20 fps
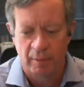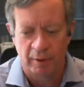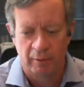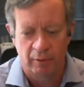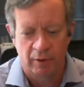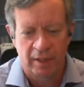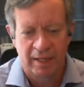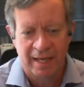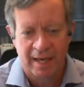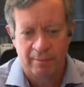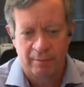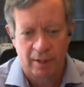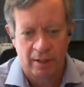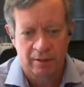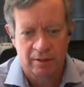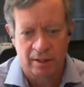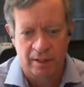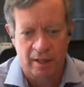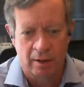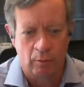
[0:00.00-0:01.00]
But it really came
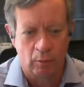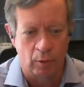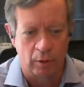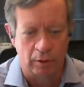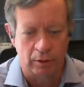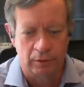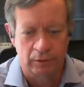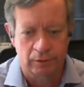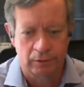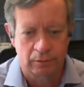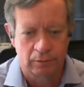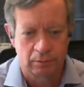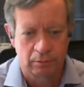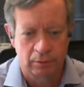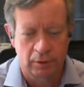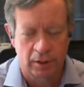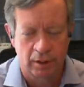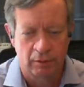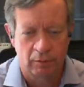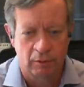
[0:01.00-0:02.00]
down to networks.
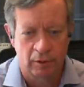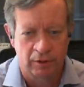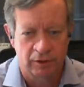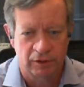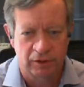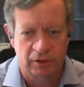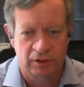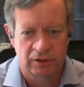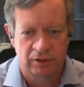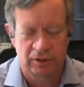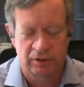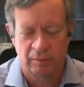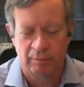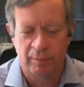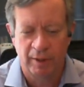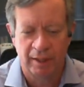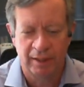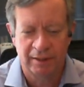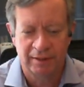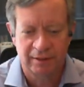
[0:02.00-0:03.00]
It was
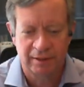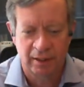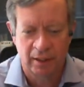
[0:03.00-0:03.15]
somebody